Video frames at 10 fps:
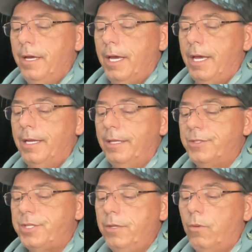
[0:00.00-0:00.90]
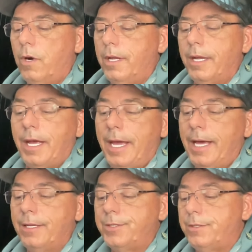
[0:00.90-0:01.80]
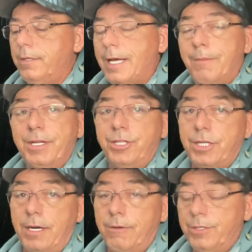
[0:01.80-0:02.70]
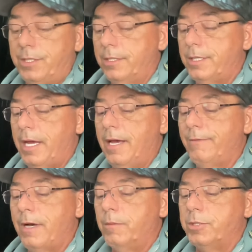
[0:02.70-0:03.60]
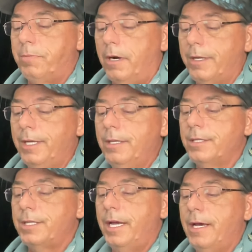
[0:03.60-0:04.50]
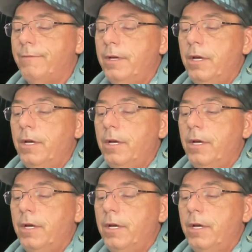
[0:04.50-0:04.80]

and then see what it has, how many showers does it have, how much parking does it have.